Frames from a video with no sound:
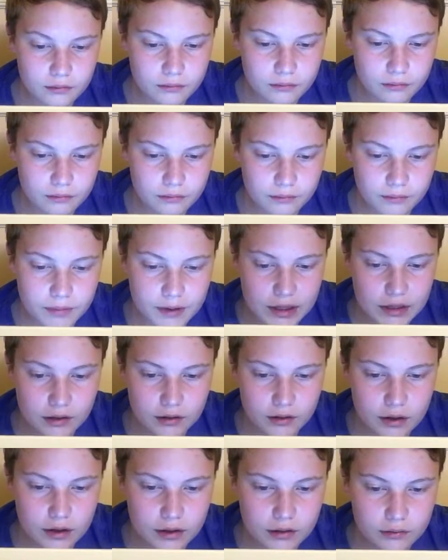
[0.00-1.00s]
being
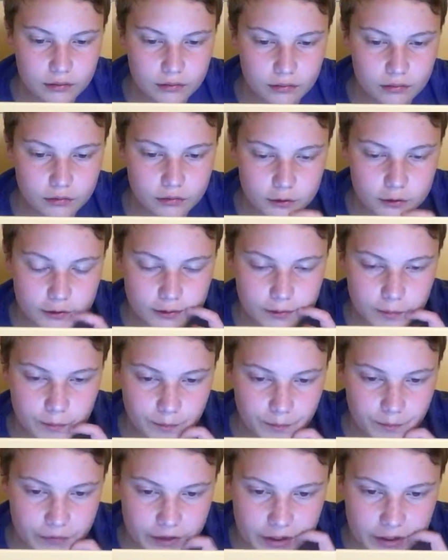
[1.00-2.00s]

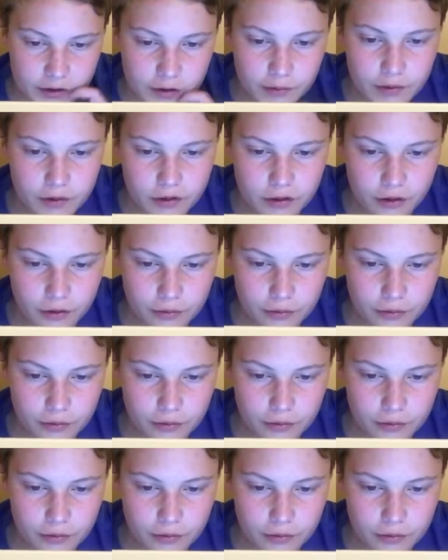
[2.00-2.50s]
in doing so,